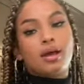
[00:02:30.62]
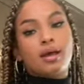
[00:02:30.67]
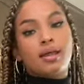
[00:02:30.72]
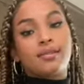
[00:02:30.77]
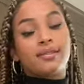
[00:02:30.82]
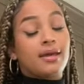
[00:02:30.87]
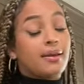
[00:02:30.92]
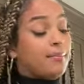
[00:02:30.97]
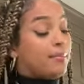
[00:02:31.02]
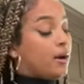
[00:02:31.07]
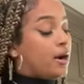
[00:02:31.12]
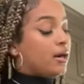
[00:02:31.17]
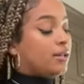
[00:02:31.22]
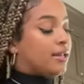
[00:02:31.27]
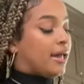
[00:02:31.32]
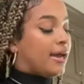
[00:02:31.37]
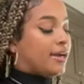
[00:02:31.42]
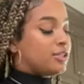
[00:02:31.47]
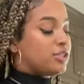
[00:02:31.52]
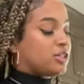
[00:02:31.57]
they bought
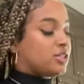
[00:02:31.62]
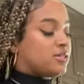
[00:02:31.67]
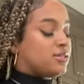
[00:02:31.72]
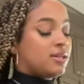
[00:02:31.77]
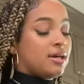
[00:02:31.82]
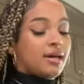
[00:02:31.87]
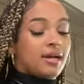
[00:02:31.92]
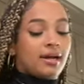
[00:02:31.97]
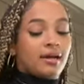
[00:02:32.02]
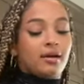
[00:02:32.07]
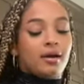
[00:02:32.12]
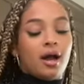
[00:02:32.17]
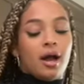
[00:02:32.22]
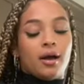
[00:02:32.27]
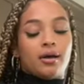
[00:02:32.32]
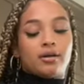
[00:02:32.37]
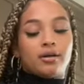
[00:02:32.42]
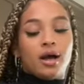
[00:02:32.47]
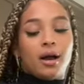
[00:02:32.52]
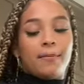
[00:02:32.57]
like just
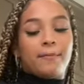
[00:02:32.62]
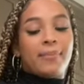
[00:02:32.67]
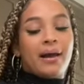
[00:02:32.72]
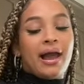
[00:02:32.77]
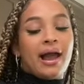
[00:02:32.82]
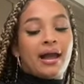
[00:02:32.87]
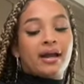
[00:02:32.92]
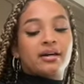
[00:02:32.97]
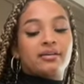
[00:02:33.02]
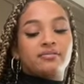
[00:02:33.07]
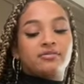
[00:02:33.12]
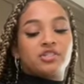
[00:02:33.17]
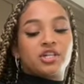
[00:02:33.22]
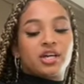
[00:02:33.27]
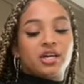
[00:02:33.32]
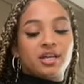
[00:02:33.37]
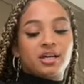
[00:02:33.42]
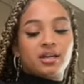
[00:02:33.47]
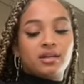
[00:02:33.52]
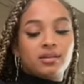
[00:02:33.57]
a, a, pack of
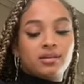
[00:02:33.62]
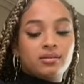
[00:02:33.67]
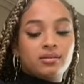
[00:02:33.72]
chicken.